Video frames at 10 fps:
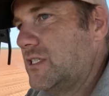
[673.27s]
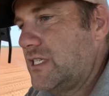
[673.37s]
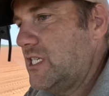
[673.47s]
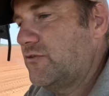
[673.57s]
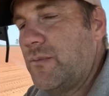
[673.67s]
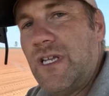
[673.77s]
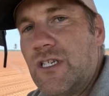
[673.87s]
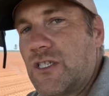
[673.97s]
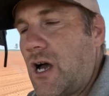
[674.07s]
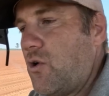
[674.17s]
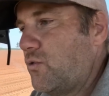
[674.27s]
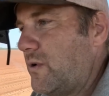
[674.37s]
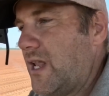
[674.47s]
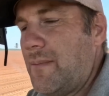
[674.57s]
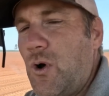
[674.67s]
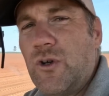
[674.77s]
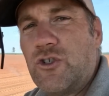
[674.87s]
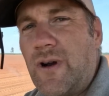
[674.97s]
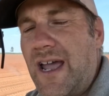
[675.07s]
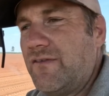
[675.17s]
as easy for me just to hold the wheel. I'm only
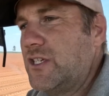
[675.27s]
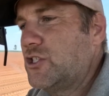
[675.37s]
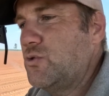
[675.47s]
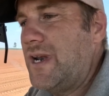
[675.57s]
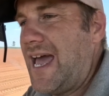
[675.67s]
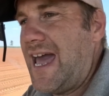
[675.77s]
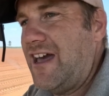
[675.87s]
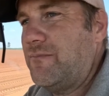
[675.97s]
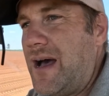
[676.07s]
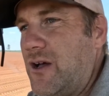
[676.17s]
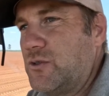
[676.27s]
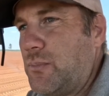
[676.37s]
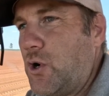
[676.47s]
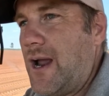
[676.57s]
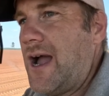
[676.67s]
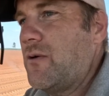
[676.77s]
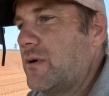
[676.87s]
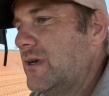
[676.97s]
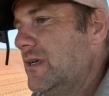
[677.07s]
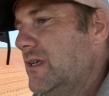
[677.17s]
traveling 2.5 miles per
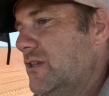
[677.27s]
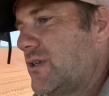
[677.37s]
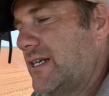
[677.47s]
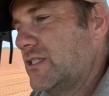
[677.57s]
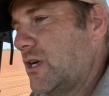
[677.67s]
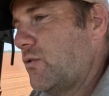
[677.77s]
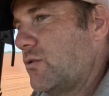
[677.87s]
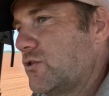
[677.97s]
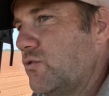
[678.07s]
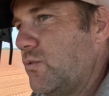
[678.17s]
hour, so I can just hold on to the